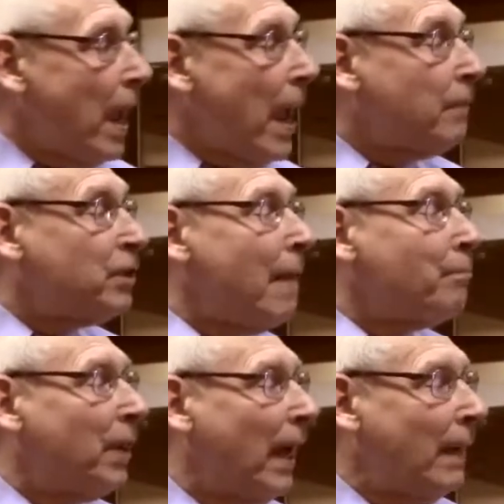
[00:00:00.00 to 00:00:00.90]
And
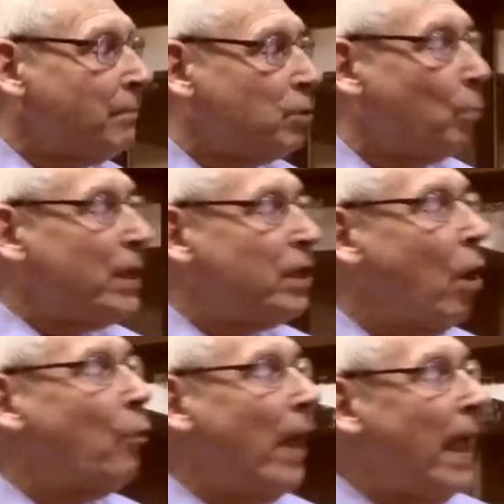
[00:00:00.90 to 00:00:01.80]
sometimes we
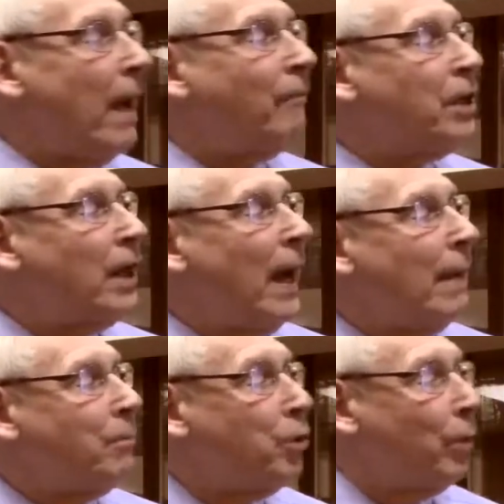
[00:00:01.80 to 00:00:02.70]
don't have a
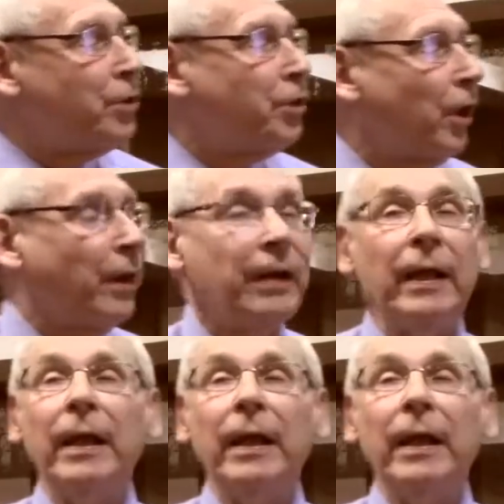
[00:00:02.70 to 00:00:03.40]
time to adjourn.